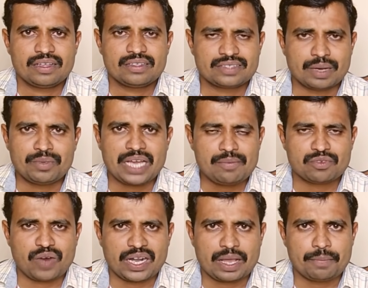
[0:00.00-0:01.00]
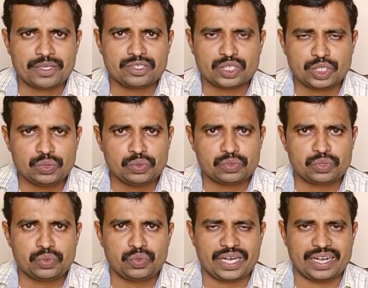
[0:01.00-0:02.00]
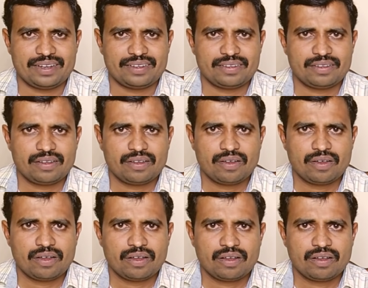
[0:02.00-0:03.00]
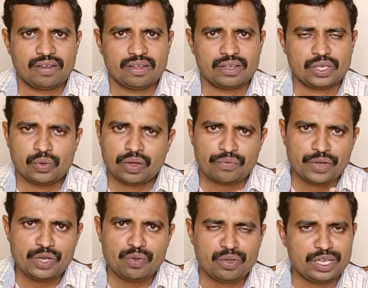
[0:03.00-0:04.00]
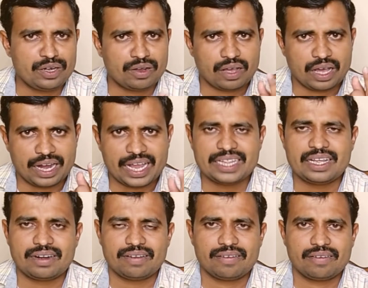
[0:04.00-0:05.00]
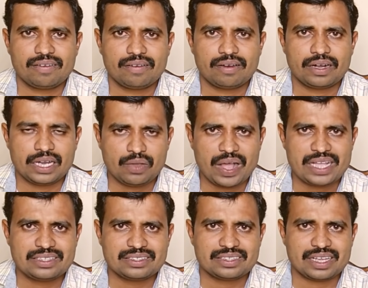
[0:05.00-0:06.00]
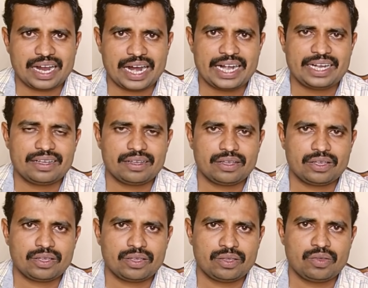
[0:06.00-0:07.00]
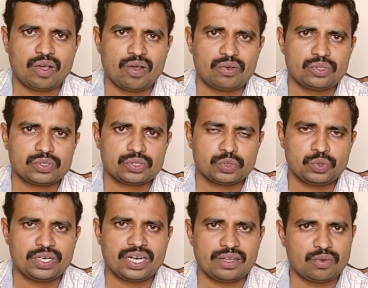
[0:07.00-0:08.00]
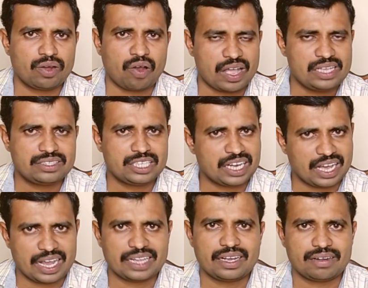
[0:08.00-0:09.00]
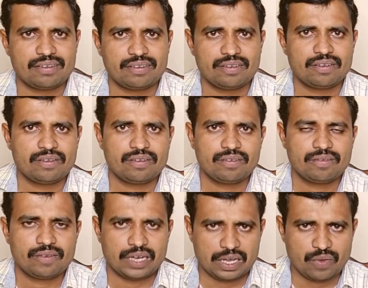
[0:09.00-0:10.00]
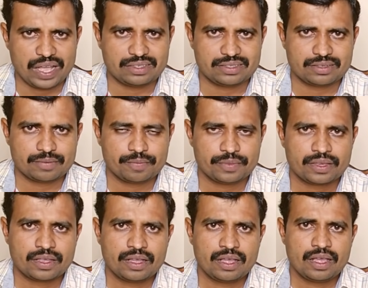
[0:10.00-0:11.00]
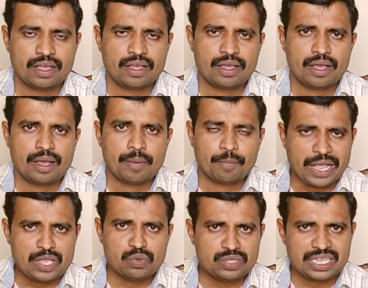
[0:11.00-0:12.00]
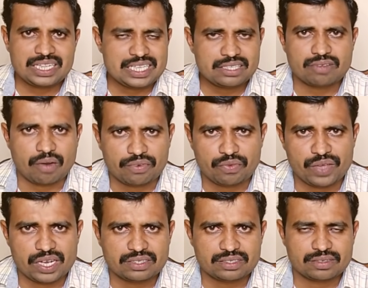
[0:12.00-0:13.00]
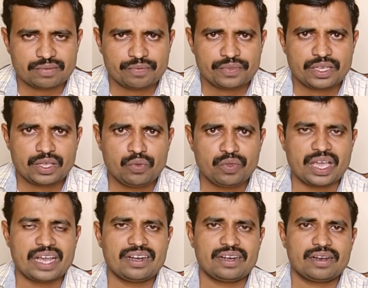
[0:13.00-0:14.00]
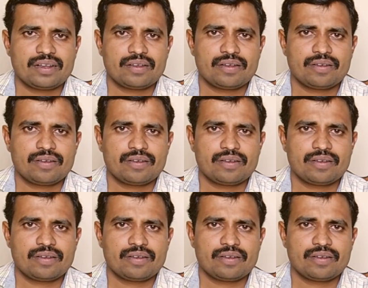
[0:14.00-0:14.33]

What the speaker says: sometimes what happens, you shooted your video in another device and you have shooted your voice in another device. By using these softwares, you can